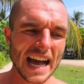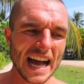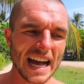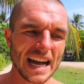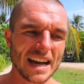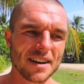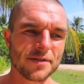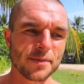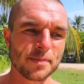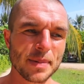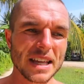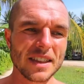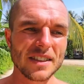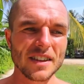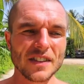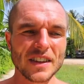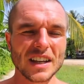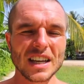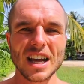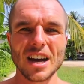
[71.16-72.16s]
have been
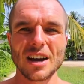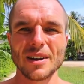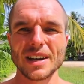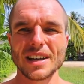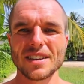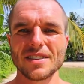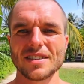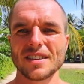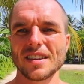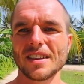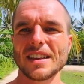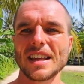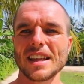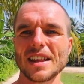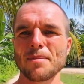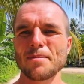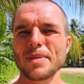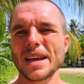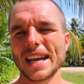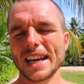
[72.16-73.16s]
the lowest that
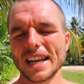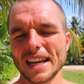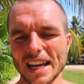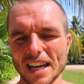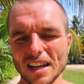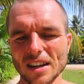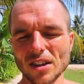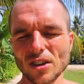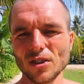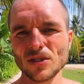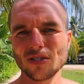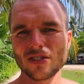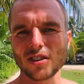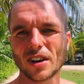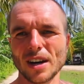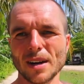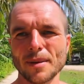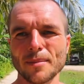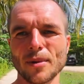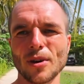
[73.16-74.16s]
they've been in a long
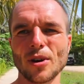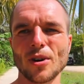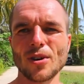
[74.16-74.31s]
time